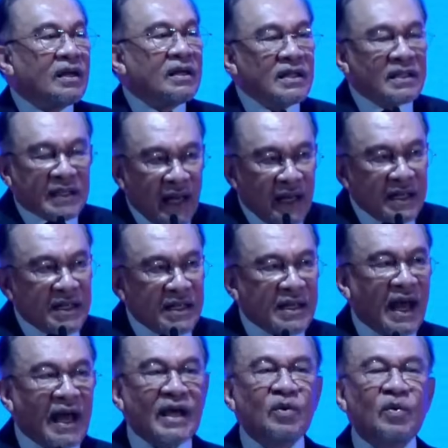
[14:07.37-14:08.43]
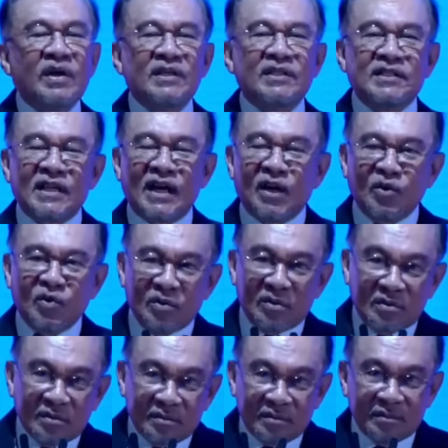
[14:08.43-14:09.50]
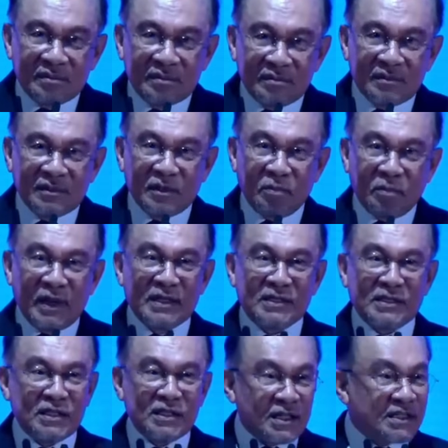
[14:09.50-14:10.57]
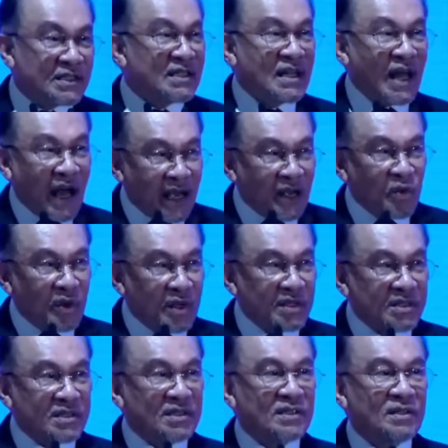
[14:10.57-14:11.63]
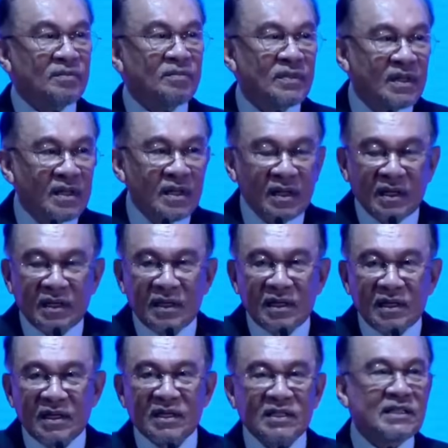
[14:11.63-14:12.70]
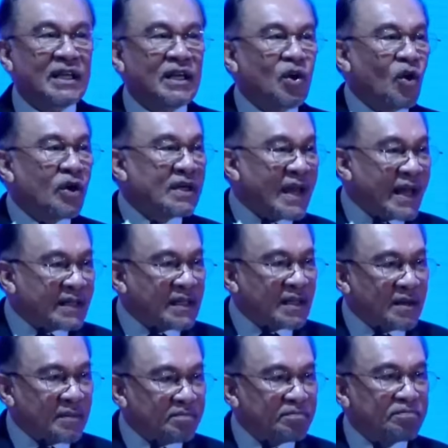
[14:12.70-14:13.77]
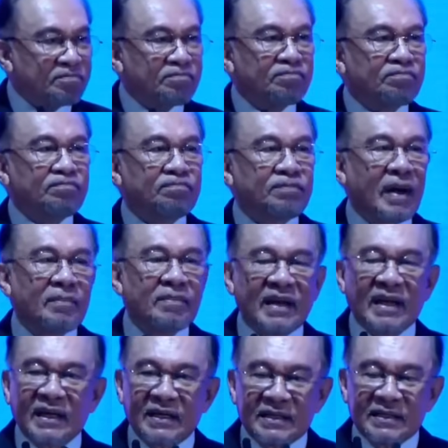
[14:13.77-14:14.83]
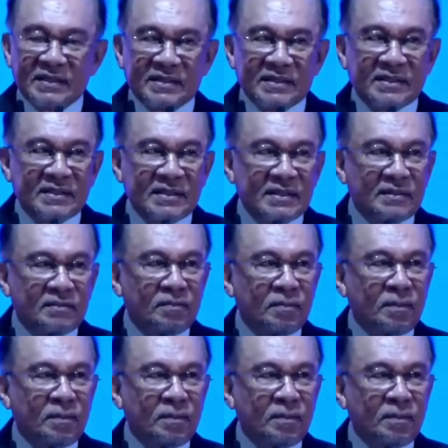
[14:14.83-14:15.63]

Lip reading: Intelligent highways now, replacing just highways. And secure data pipelines,